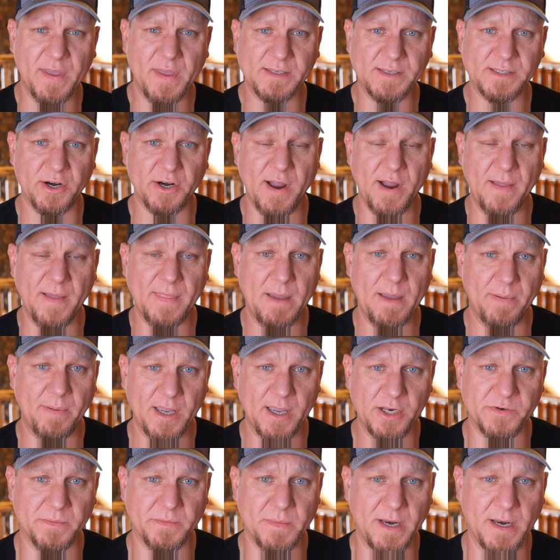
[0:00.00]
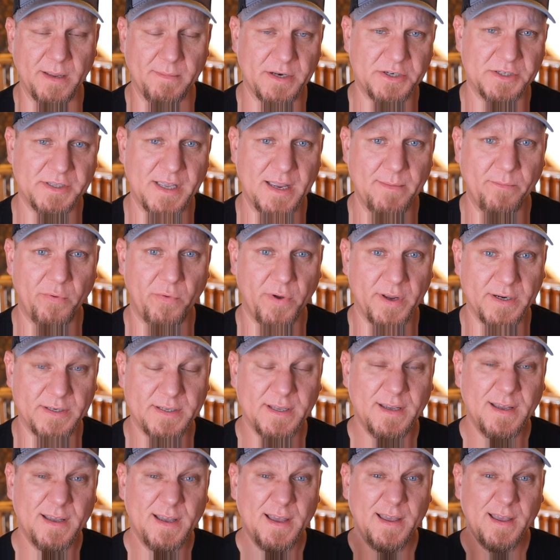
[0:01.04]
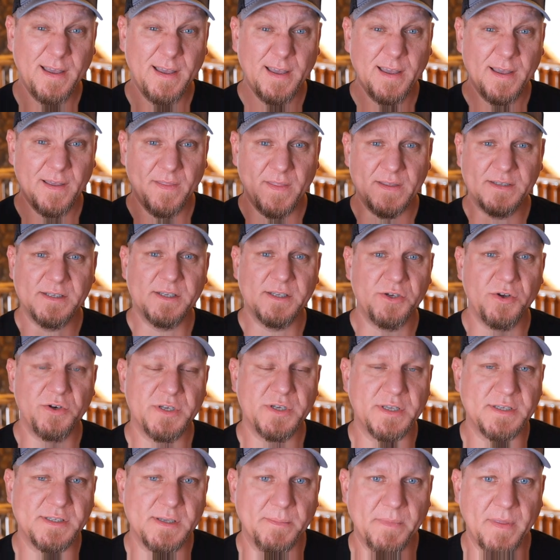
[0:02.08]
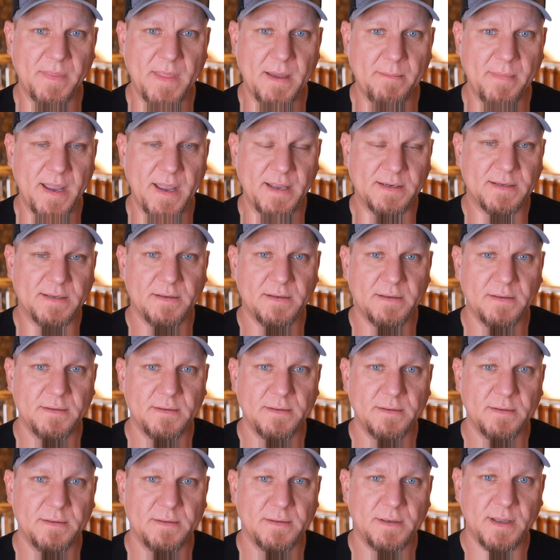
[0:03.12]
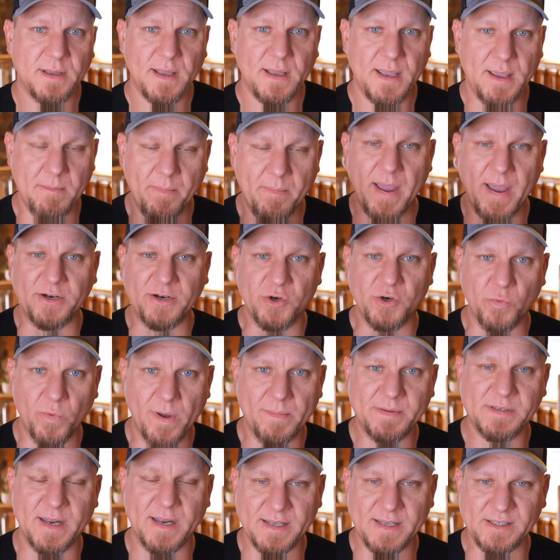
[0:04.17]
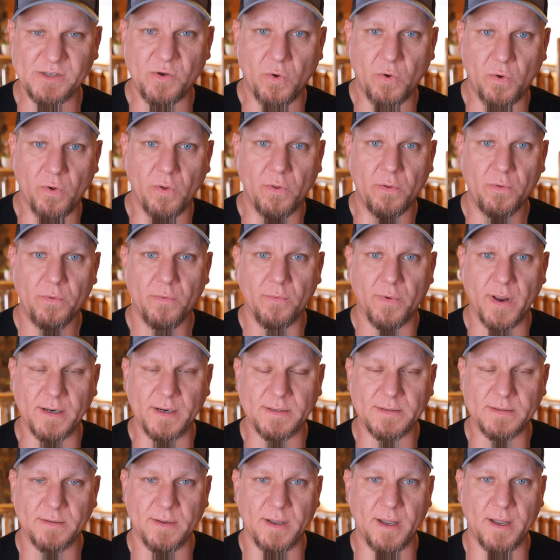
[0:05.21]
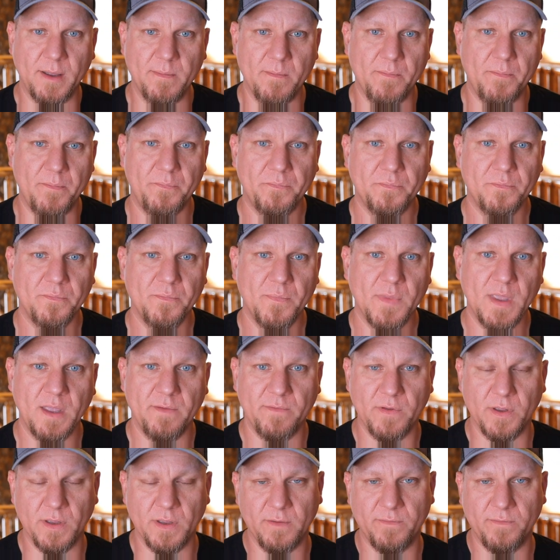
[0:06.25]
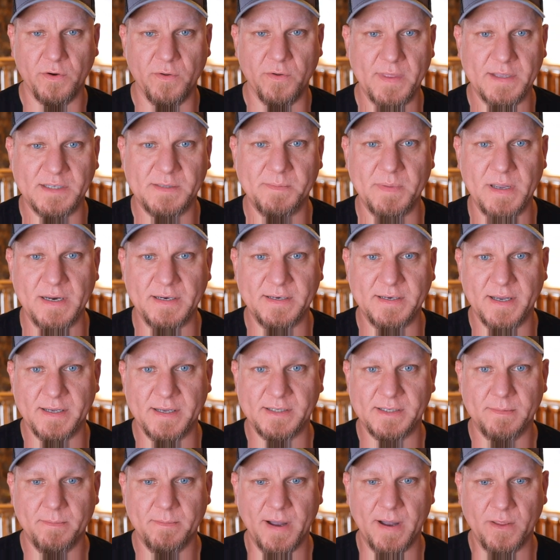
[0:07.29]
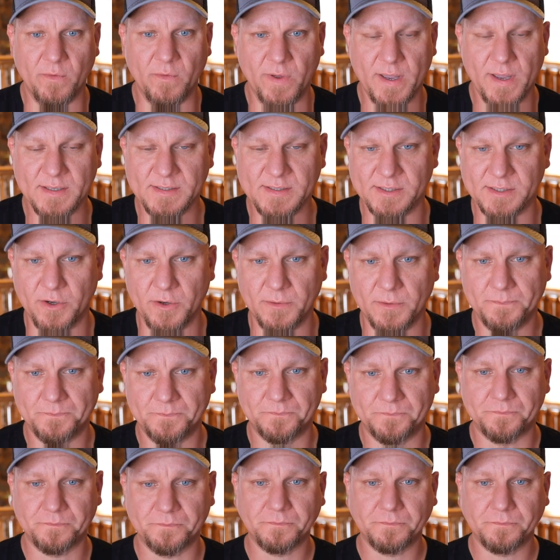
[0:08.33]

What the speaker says: of things that are on that page from an image standpoint, this is usually something that might impact your website as a whole, right? If you do that speed test, by the way. So,